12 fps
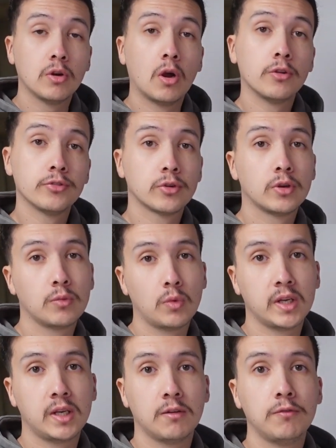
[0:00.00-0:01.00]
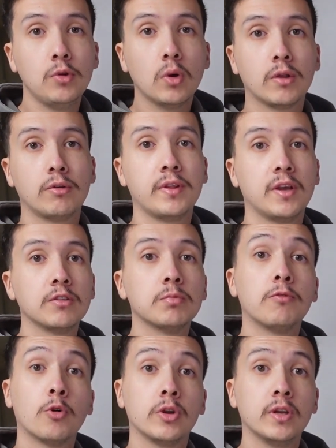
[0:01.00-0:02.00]
you're also going to want to get a few other things
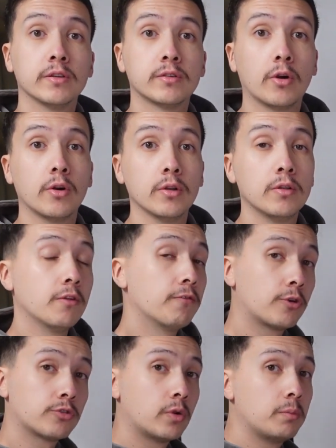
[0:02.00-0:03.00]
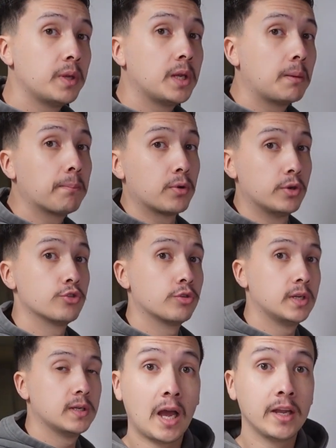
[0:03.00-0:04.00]
before you get started. The first one being
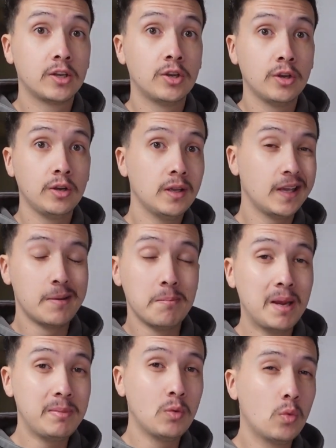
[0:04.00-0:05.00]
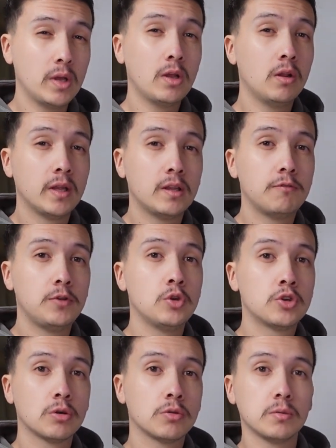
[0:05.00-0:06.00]
Pretreat. I could and maybe will in the
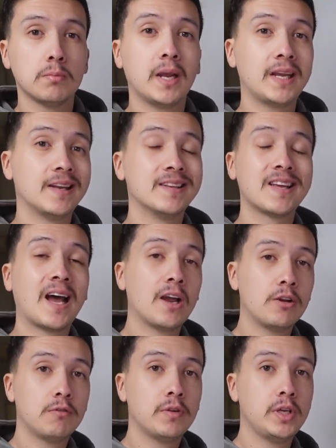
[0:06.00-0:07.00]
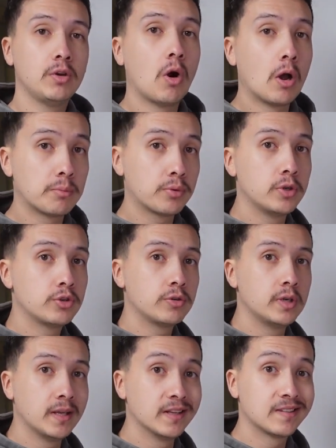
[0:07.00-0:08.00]
future make an entire video on
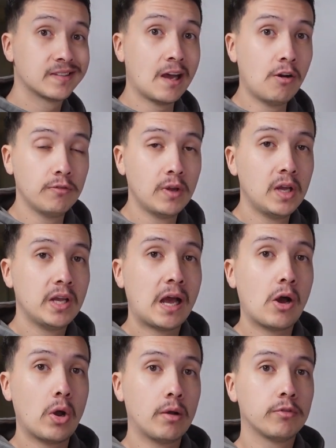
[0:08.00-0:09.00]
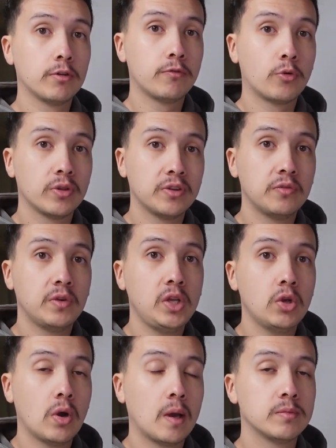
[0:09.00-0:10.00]
Pretreat itself. However, for this
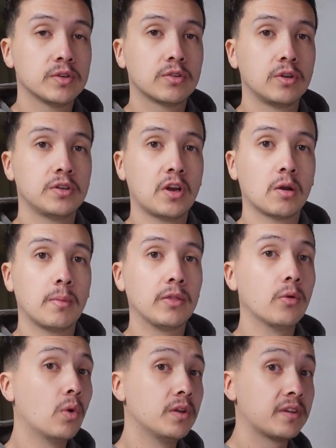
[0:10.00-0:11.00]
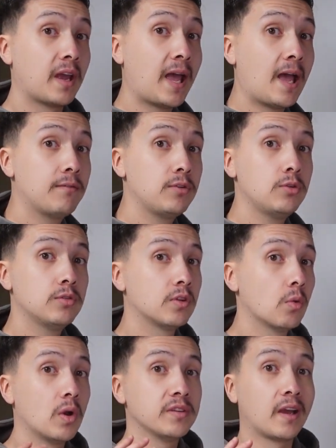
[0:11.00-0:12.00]
video, I'm just going to talk about the ones I have used and
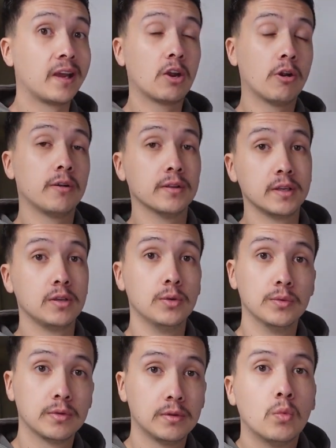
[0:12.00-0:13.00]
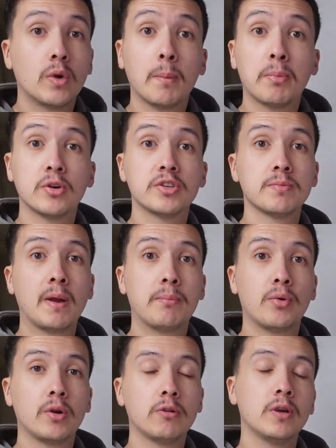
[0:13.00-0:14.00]
the ones I currently use. When I purchased my
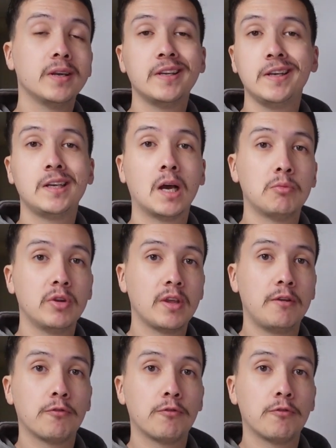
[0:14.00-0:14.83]
printer, it did come with a